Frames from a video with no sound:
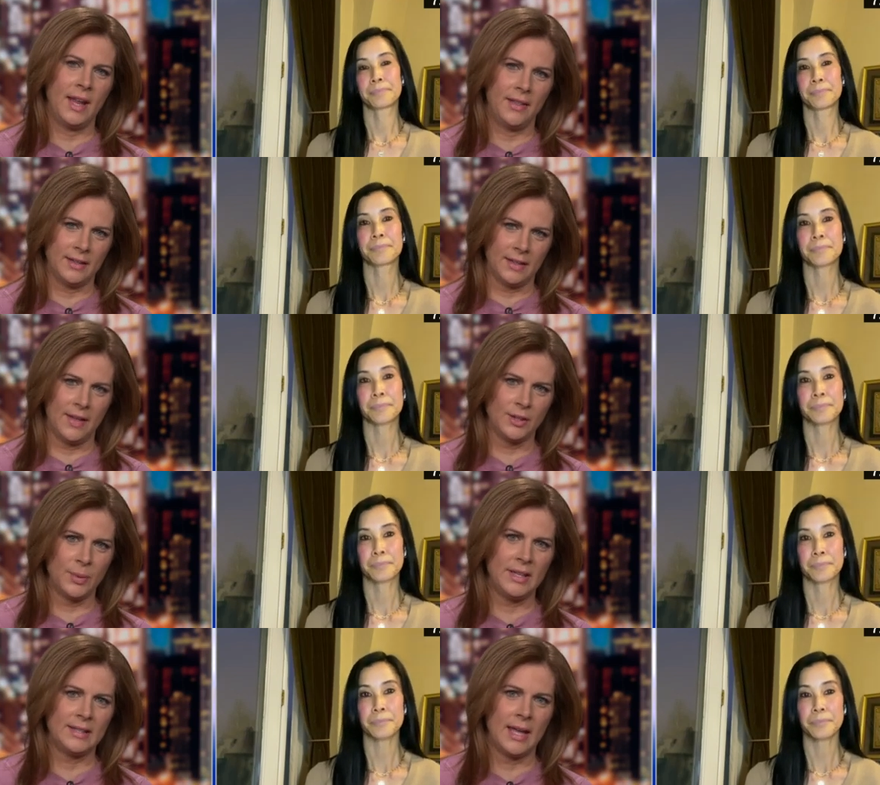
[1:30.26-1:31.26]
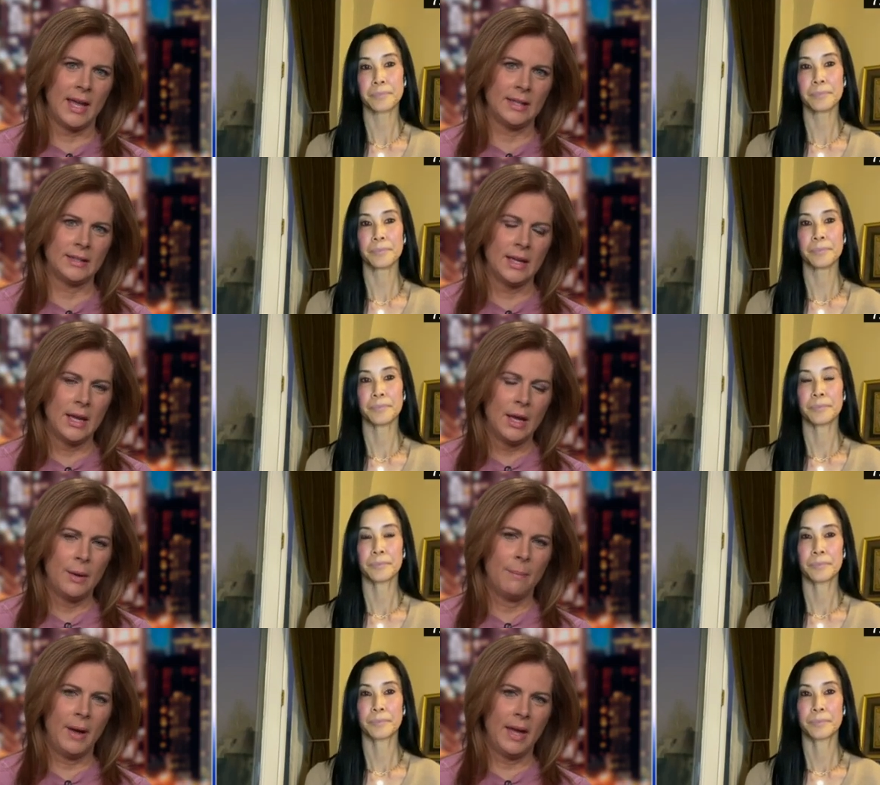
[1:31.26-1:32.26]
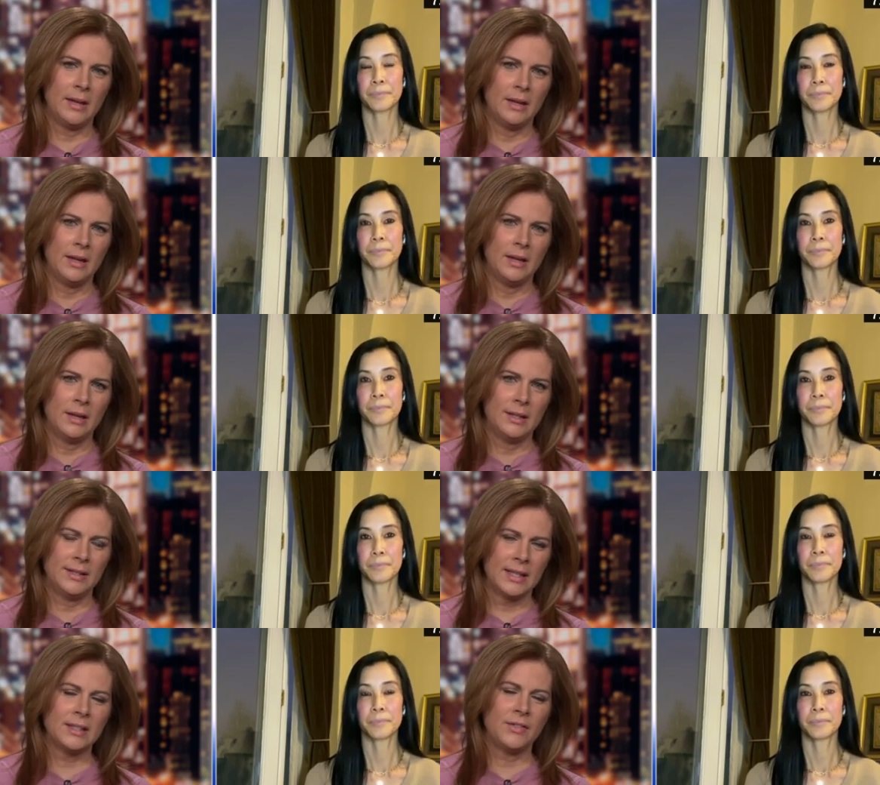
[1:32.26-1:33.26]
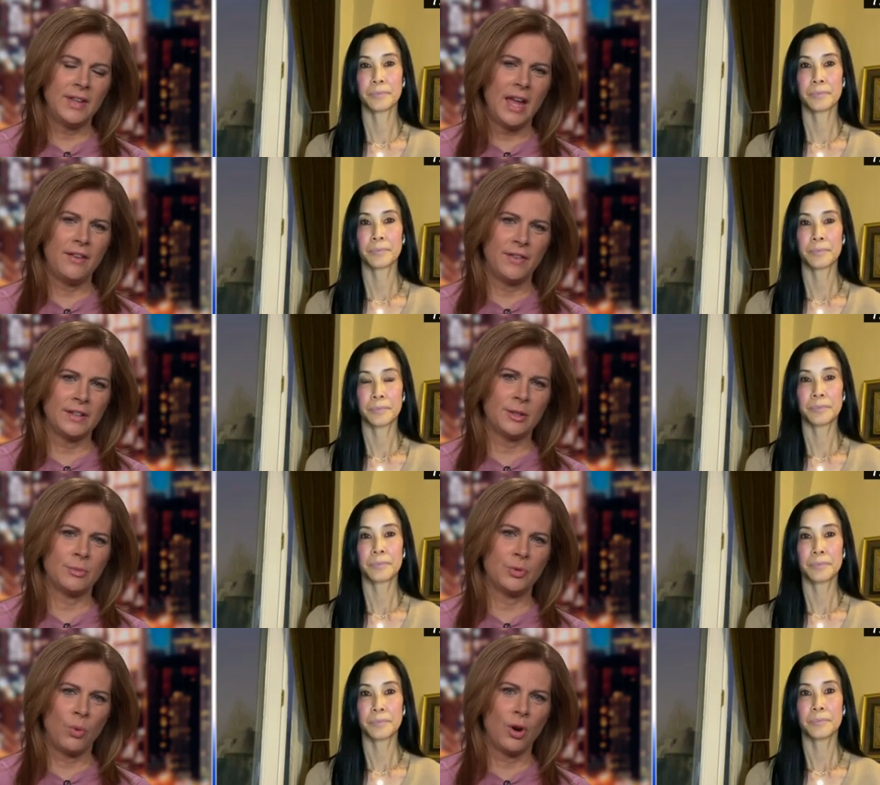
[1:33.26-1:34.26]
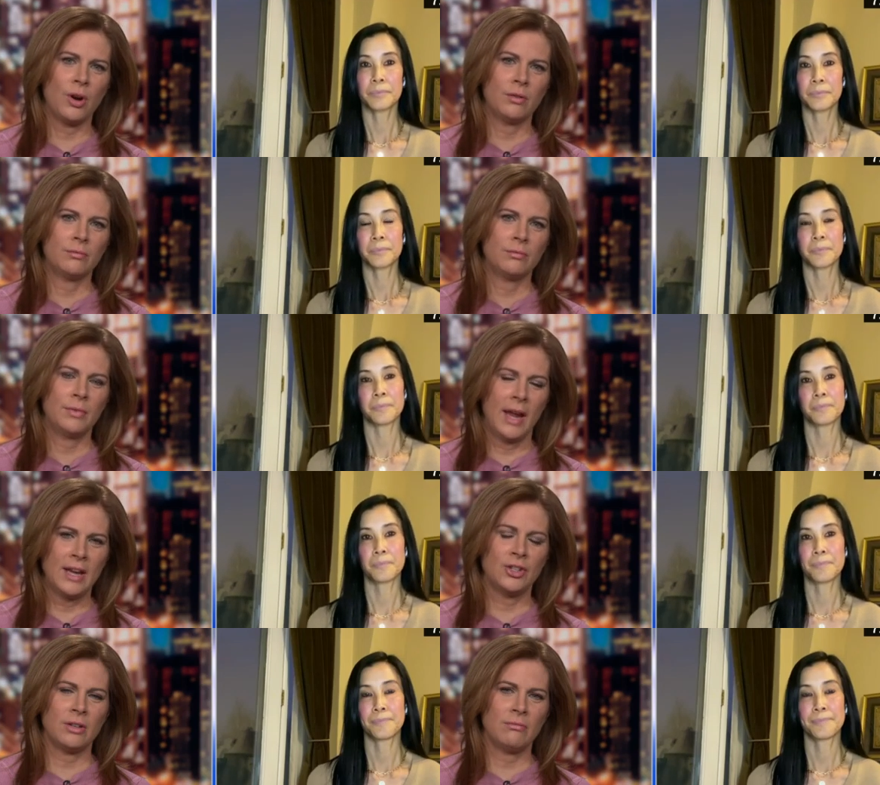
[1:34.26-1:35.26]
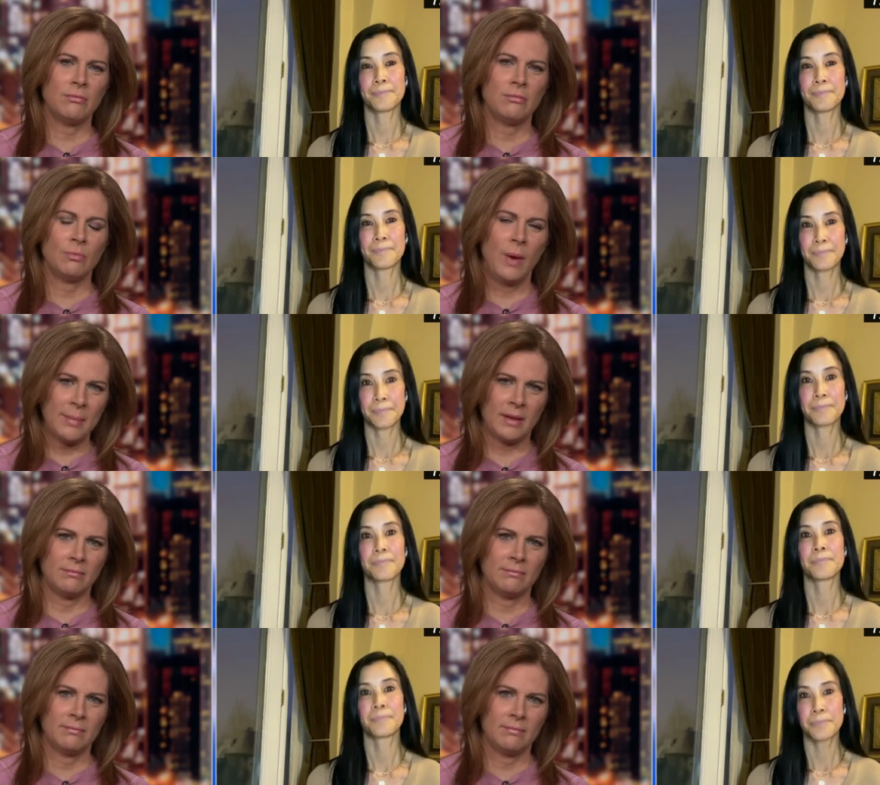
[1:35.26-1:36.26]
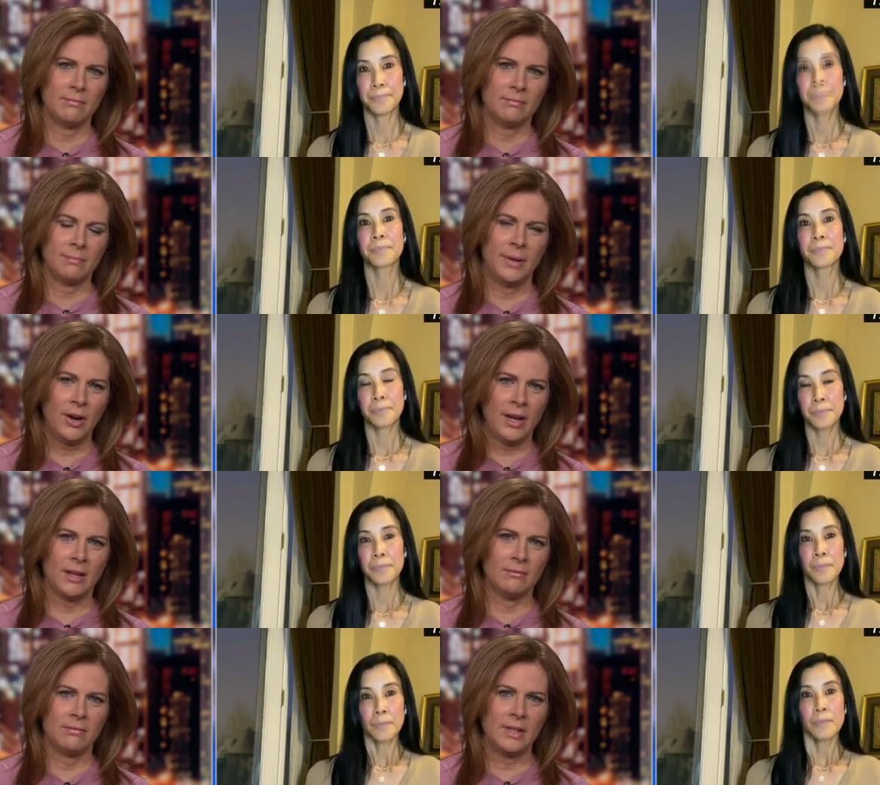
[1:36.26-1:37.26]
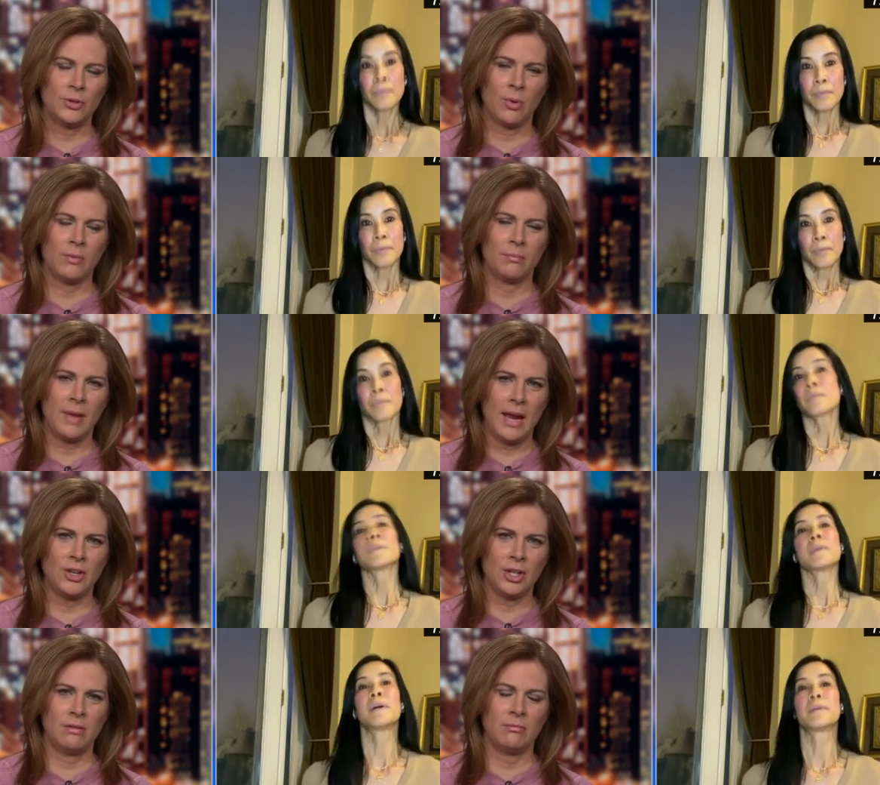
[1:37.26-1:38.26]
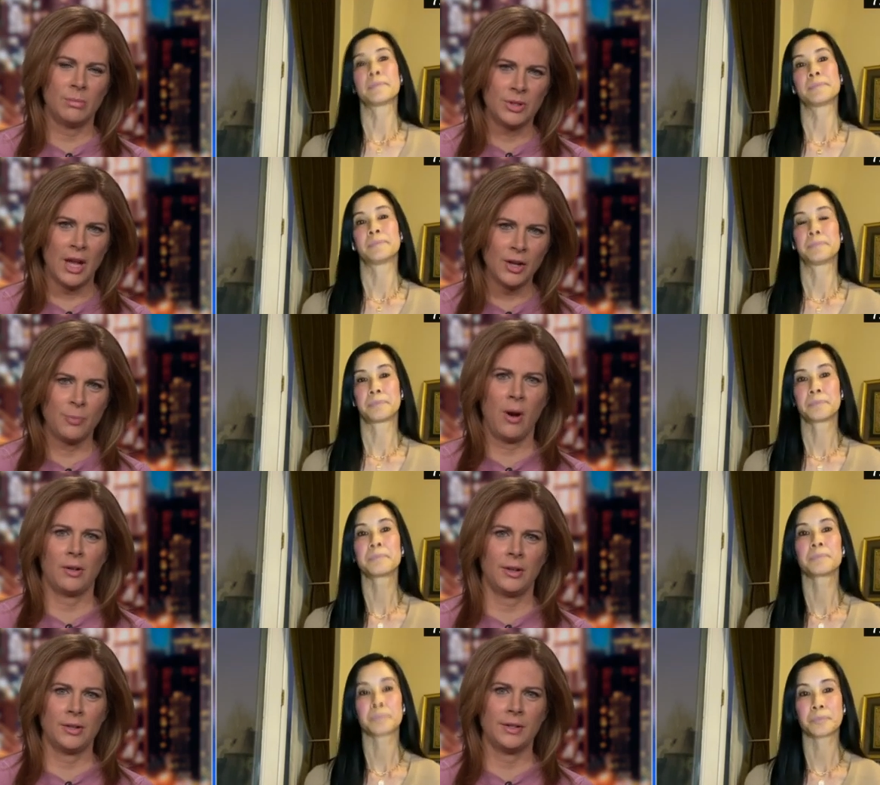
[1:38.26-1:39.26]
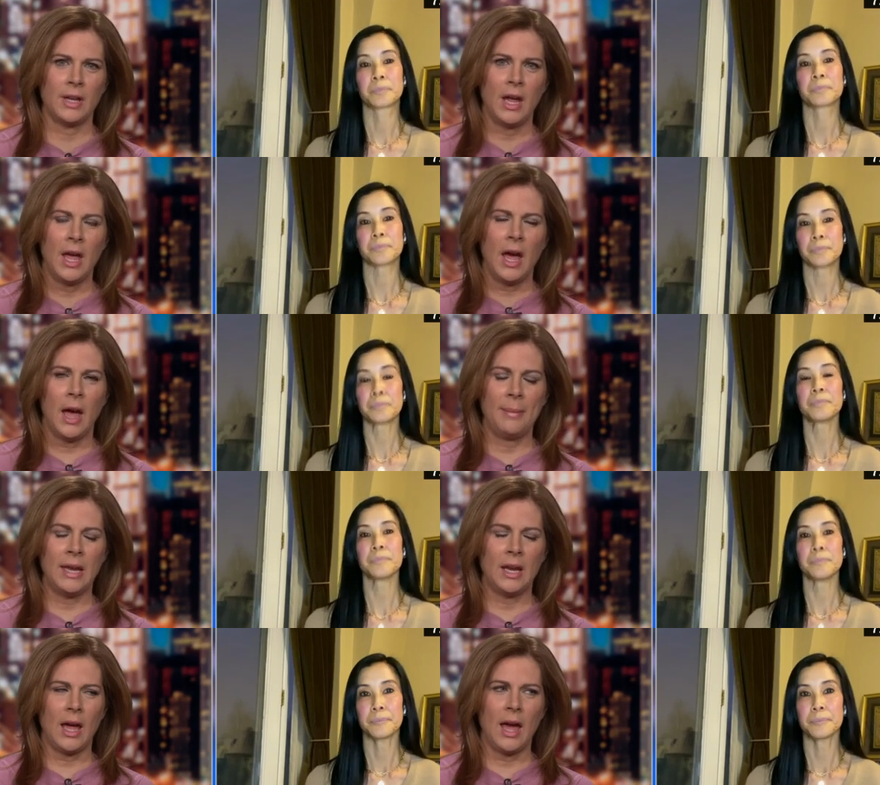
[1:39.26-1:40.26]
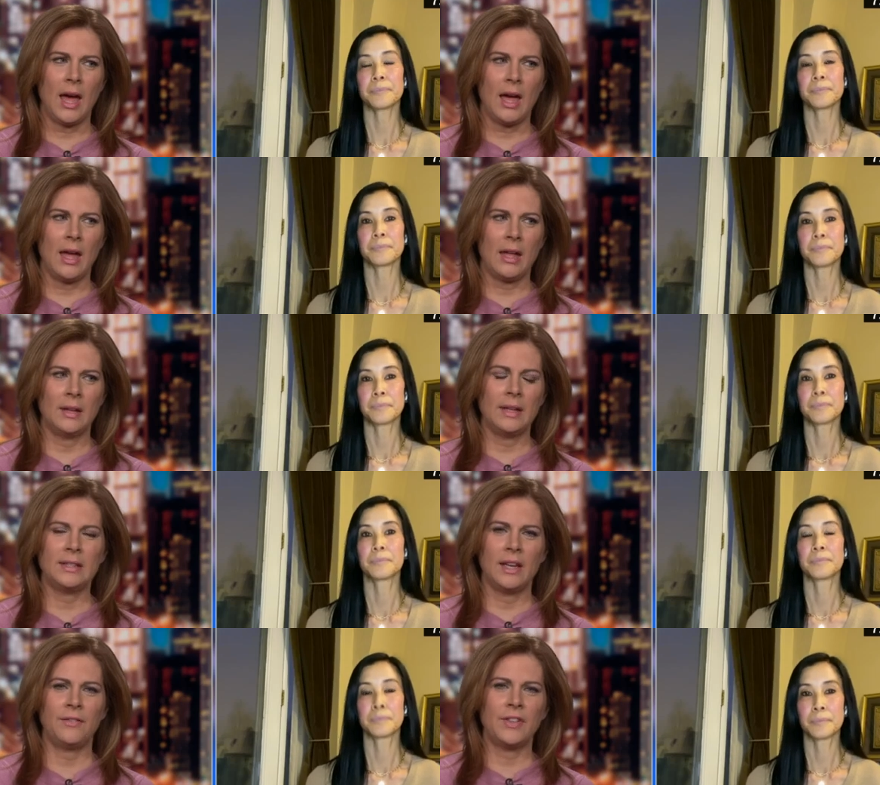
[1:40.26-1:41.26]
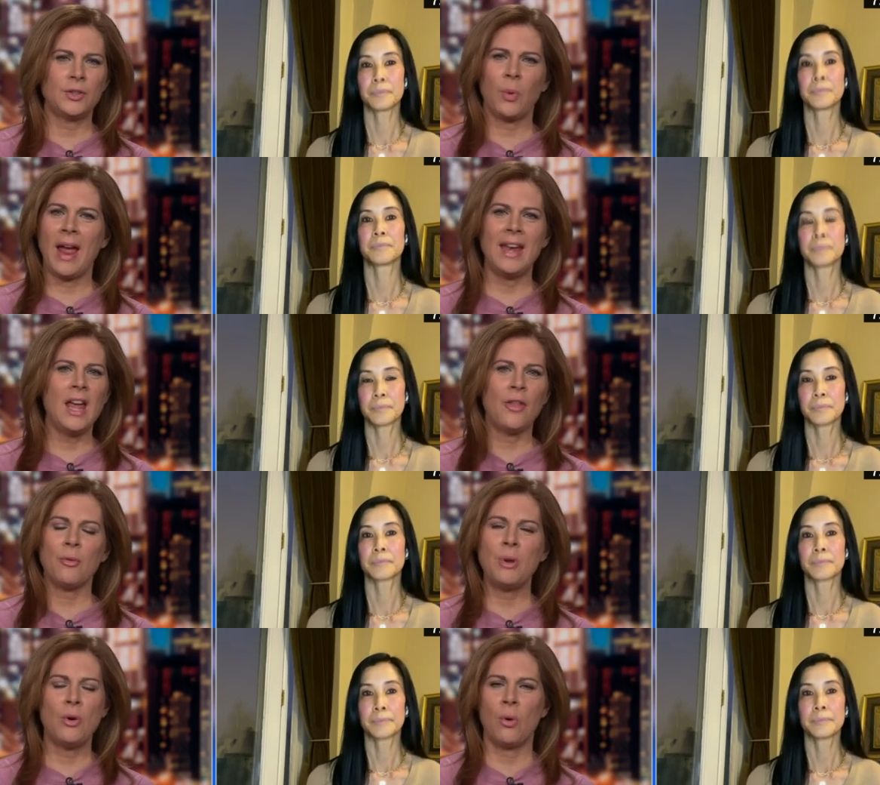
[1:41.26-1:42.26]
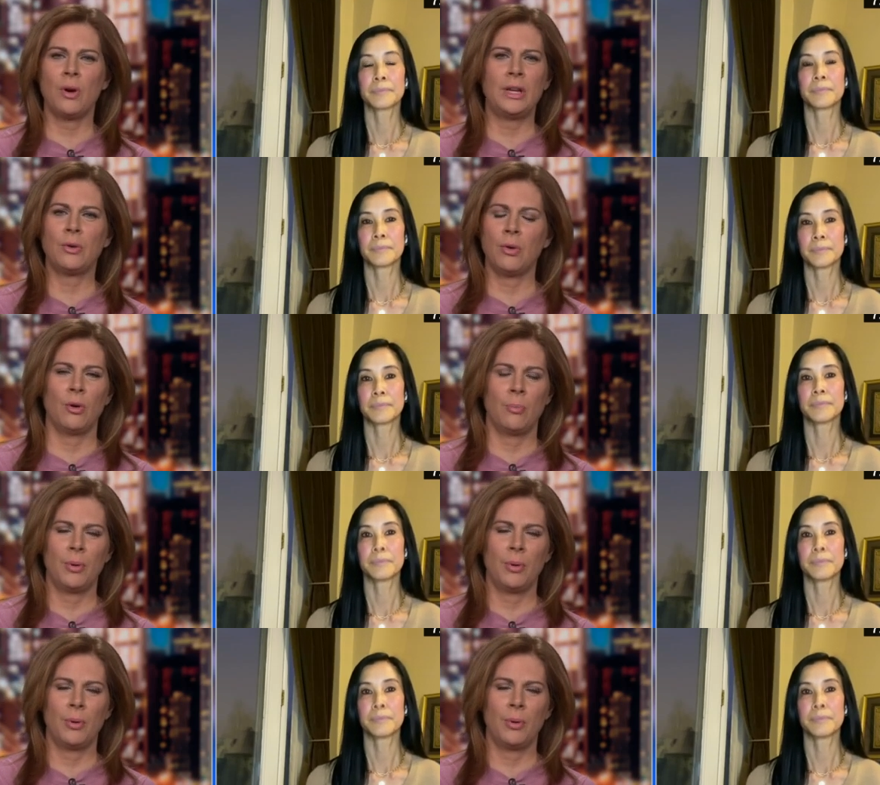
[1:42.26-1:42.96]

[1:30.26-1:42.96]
Speaker 1: They said that's what he says. But Six of the eight victims were Asian women, period. These were Asian massage parlors. I mean, Lisa, if this were any other minority group